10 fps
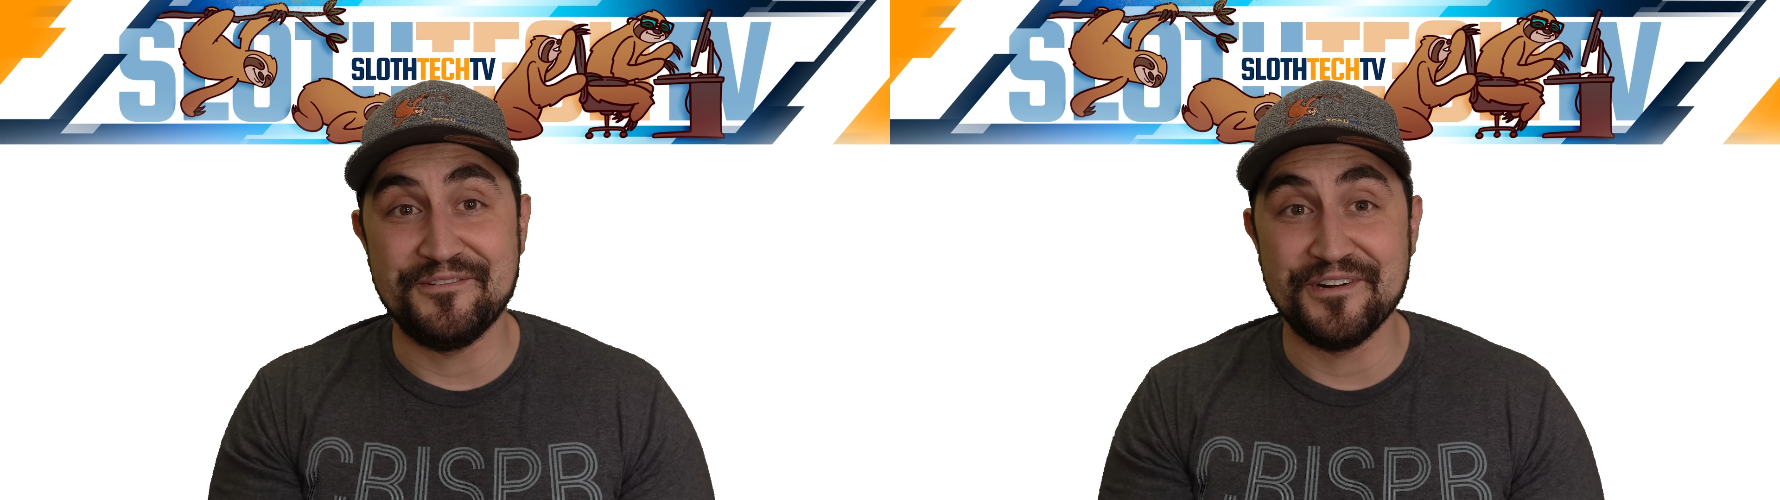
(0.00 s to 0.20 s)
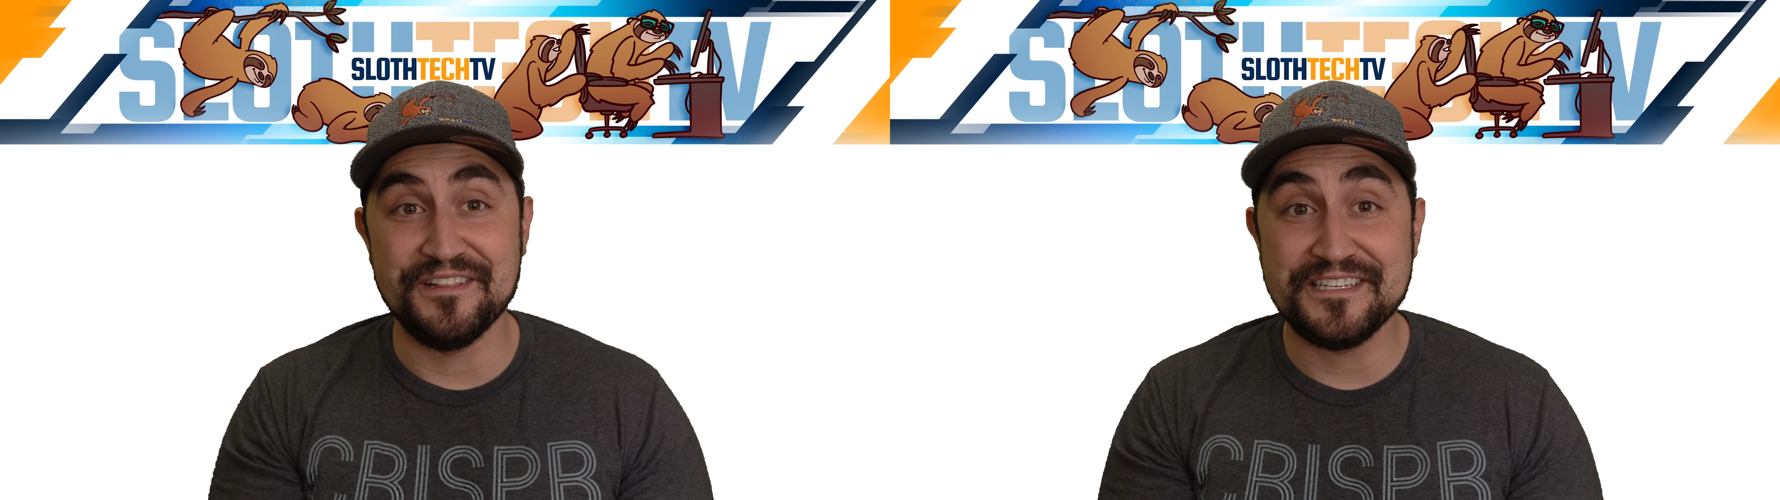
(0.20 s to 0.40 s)

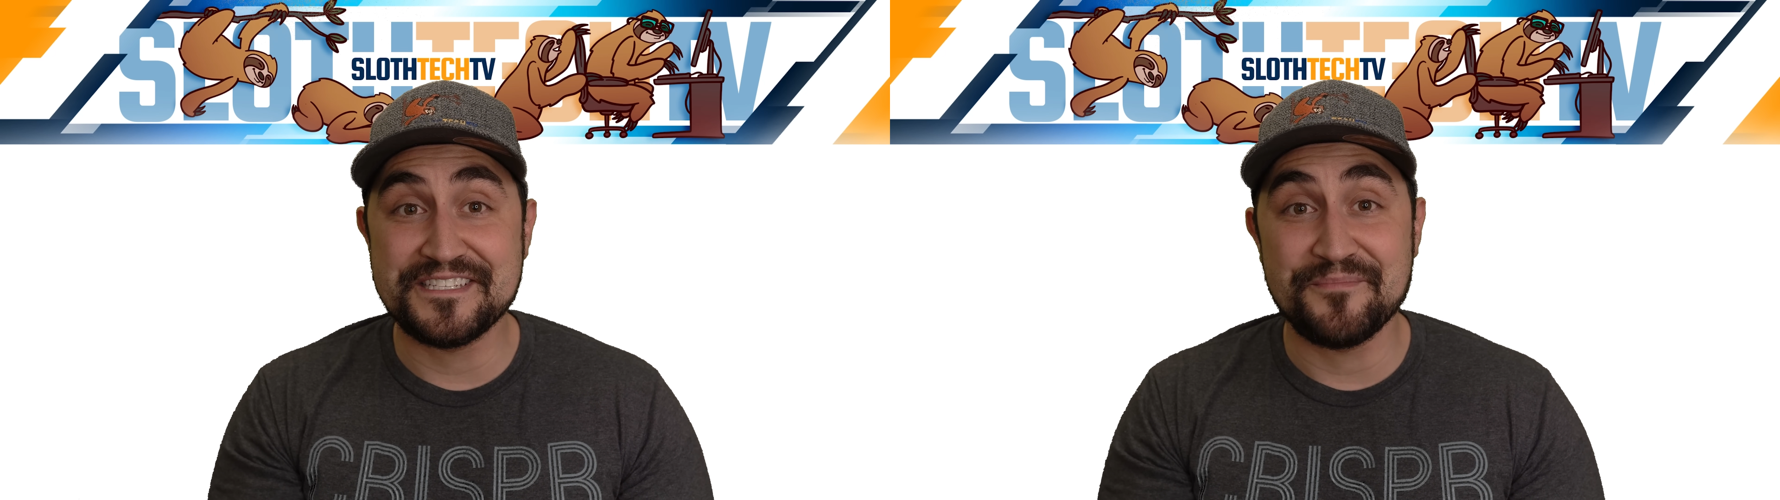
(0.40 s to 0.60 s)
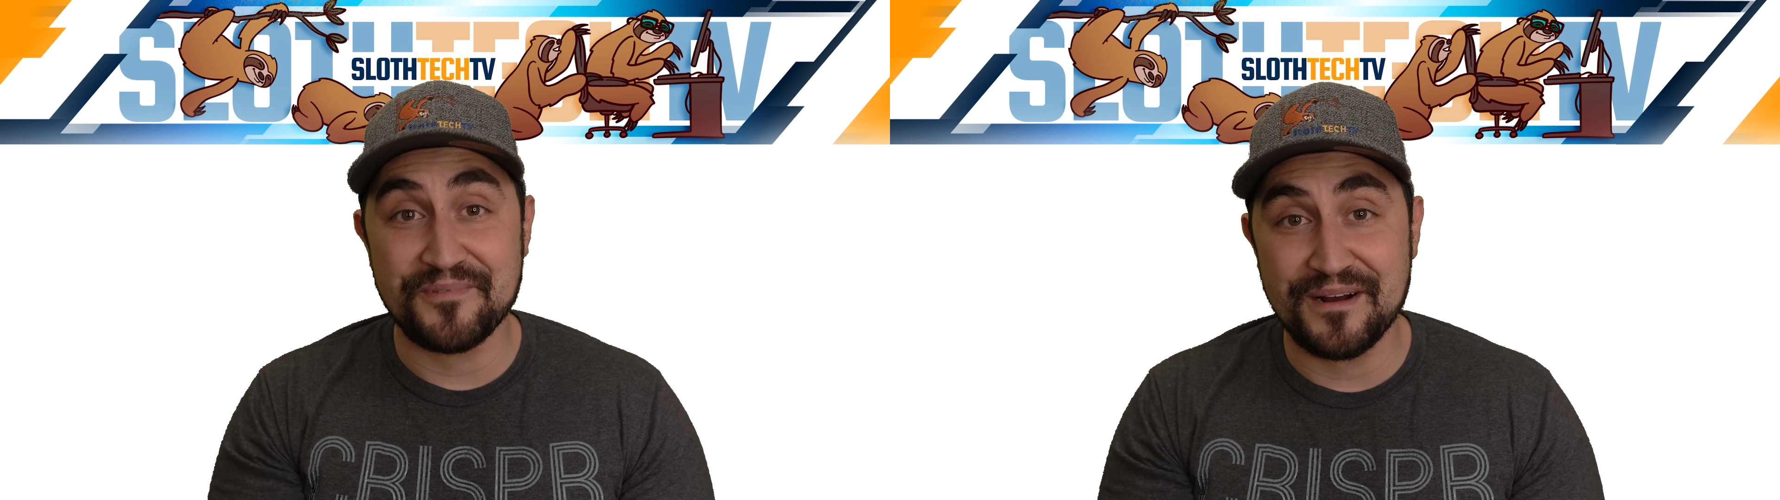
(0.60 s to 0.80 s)
or at
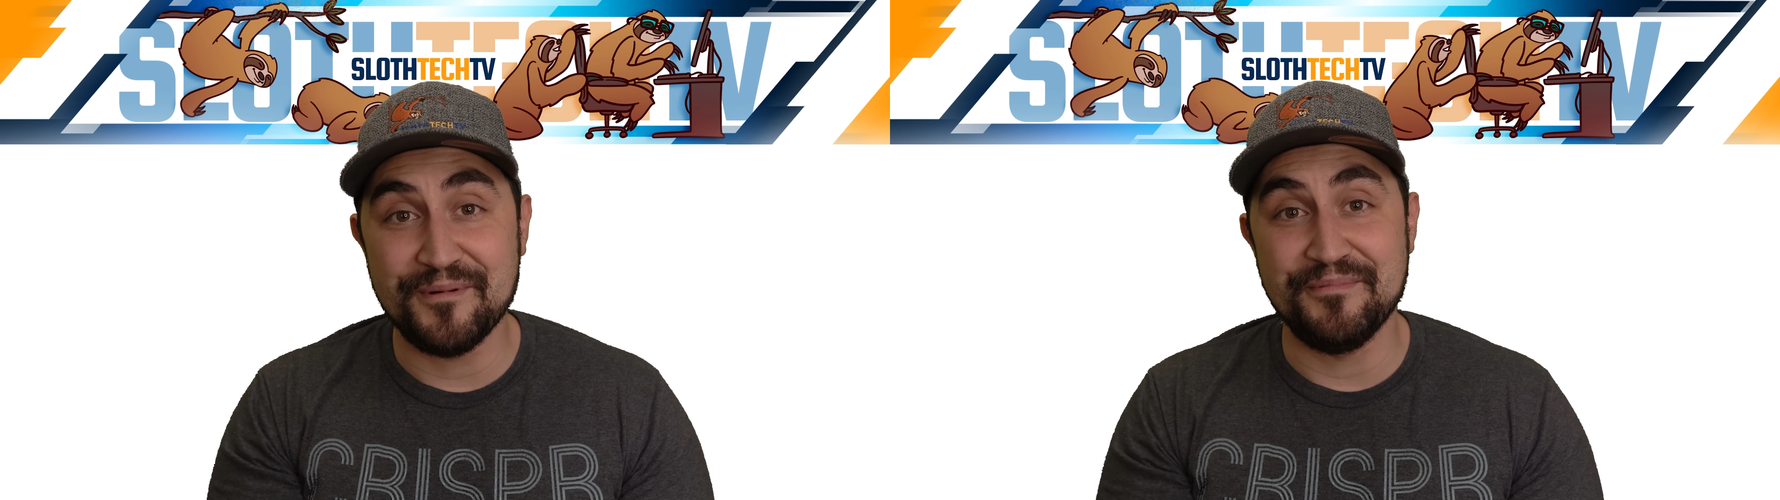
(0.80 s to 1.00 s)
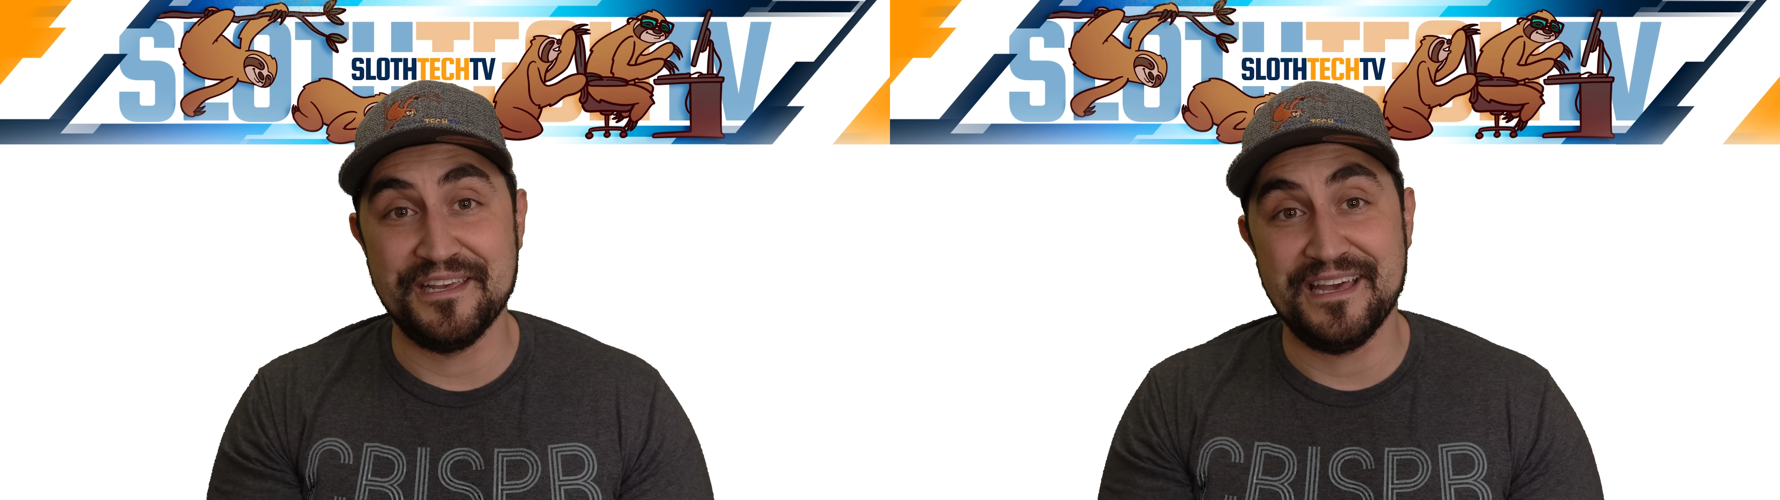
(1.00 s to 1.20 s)
least it
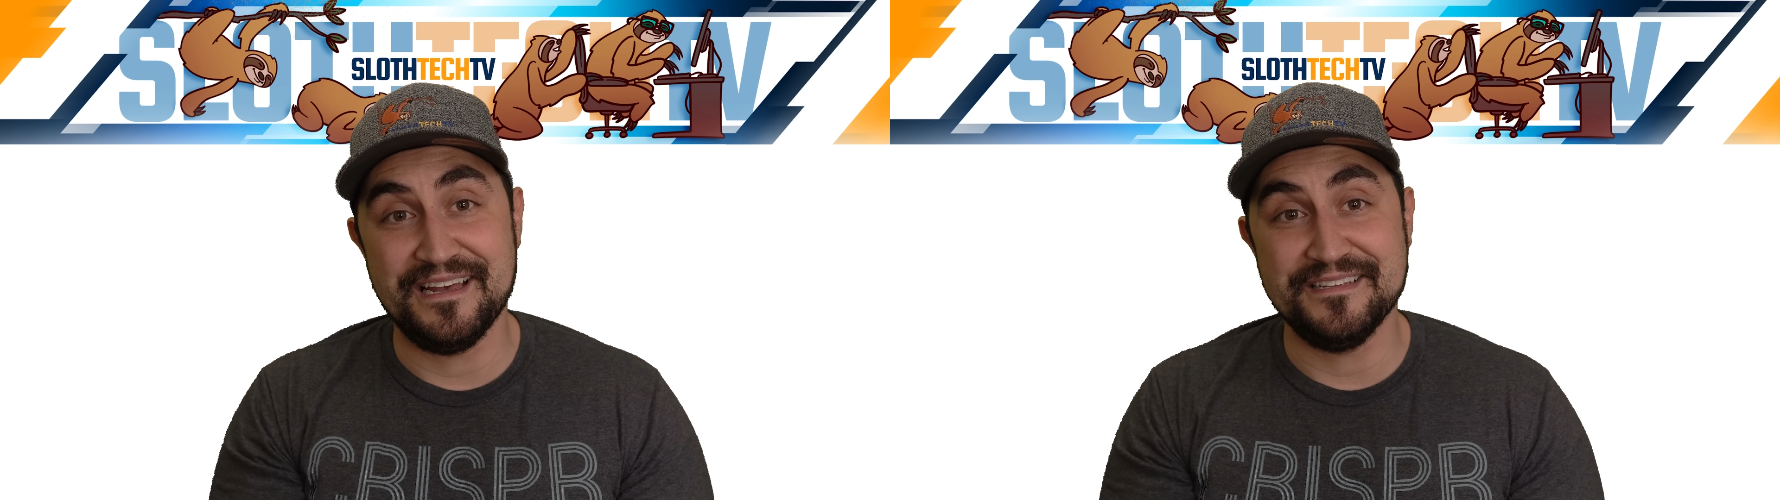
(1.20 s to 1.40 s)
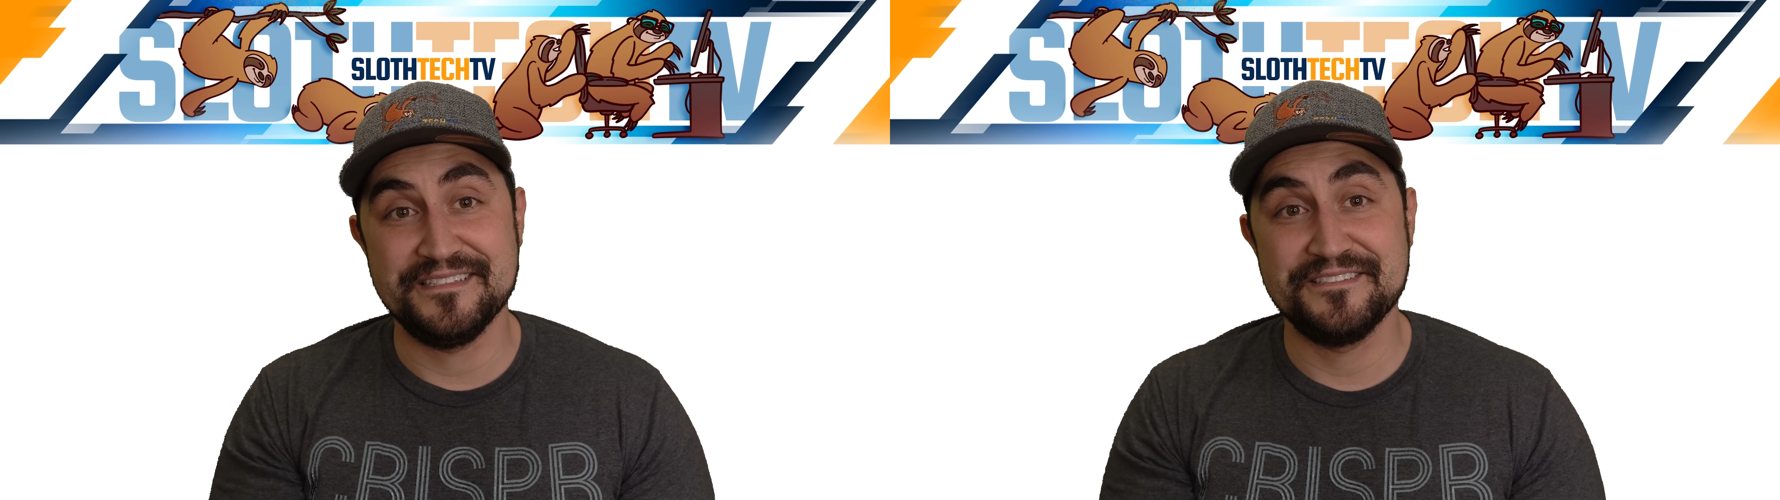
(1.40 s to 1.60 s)
probably
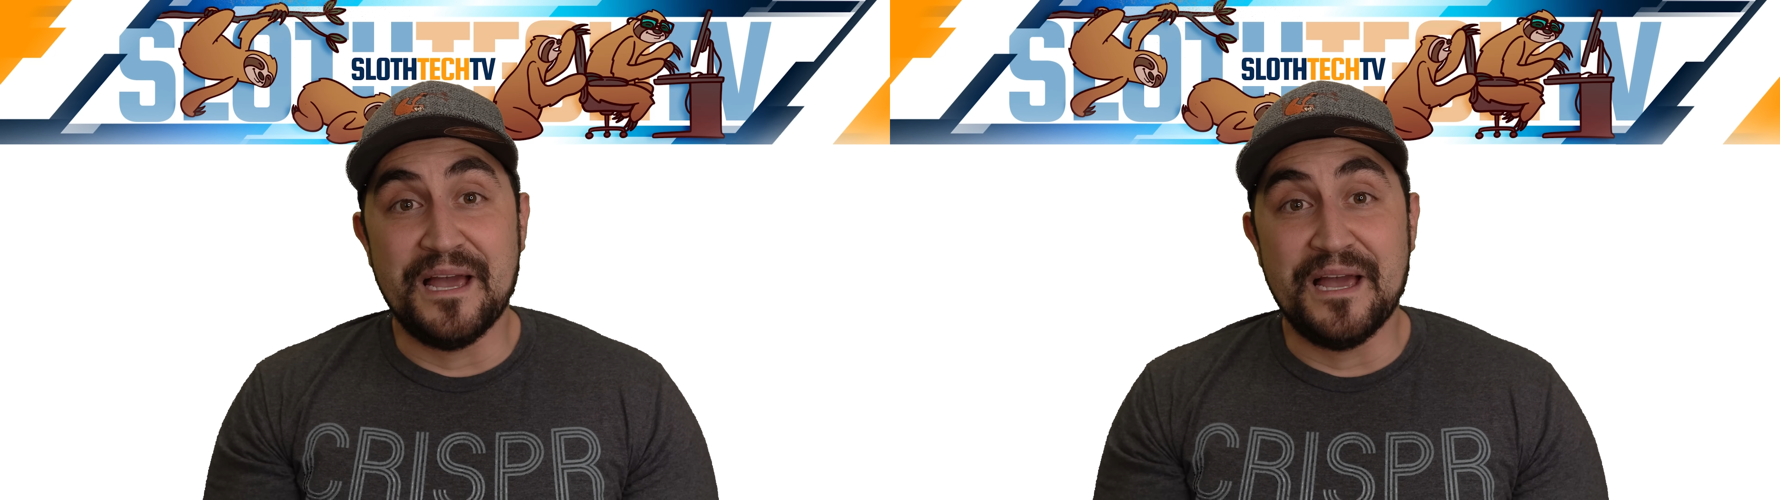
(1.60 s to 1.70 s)
has.